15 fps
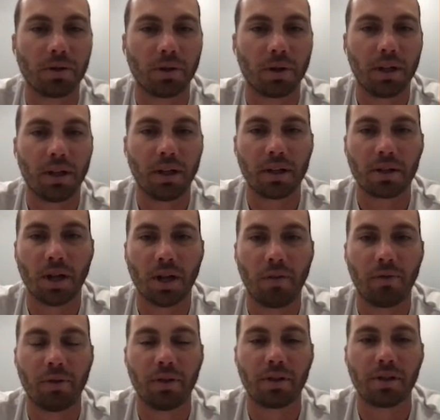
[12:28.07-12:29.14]
So he has
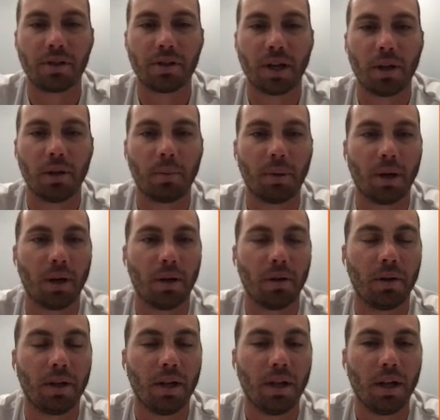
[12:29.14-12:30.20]
confidence in Tyler
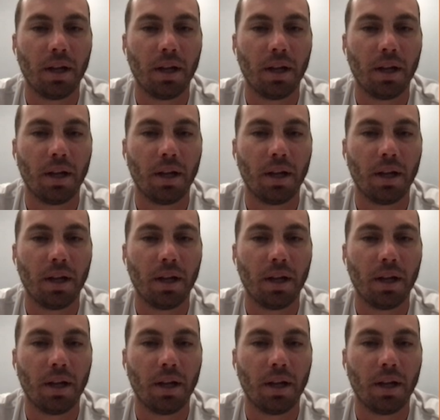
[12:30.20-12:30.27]
Brown.